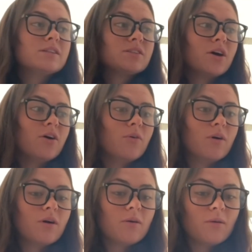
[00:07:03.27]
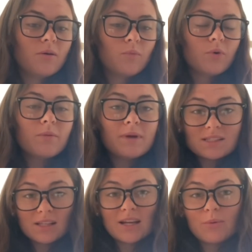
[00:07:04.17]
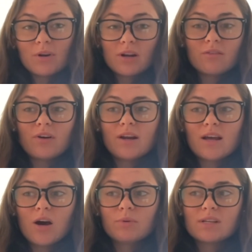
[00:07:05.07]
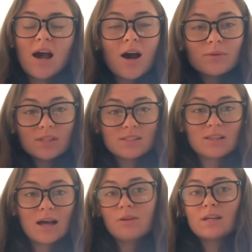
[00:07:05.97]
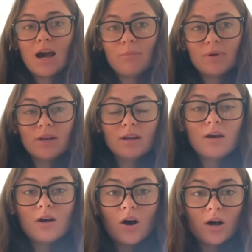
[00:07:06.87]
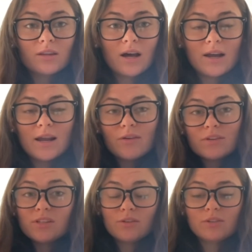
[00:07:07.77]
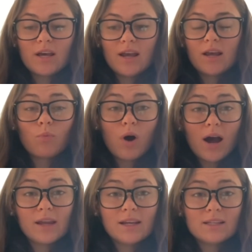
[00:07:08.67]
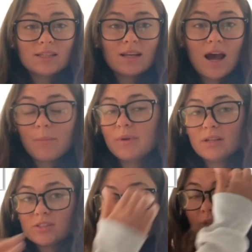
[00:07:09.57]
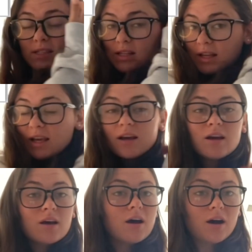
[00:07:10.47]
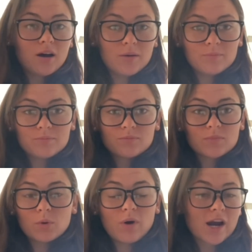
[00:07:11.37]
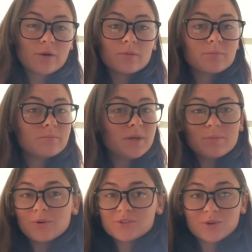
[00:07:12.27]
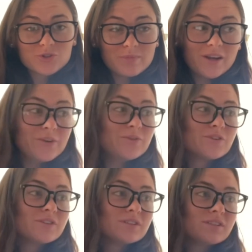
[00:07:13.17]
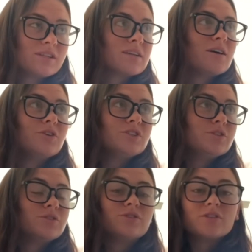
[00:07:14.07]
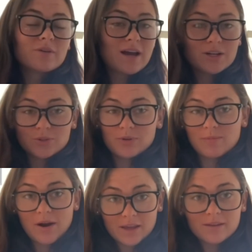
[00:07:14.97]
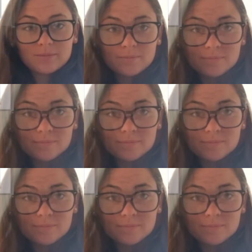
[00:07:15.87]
So what basically I wanted to find out was, how is this allowed to happen online every single day, and why is it happening so easily? Why are people, social media users, technology users, so casual about it?